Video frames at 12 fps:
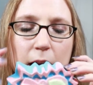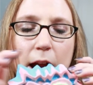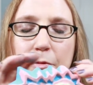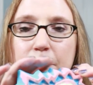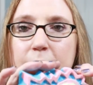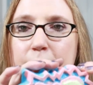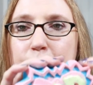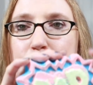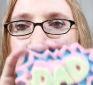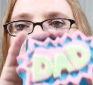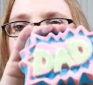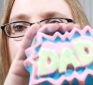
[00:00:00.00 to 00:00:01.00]
I really
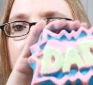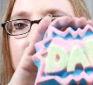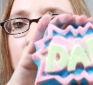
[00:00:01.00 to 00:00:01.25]
do like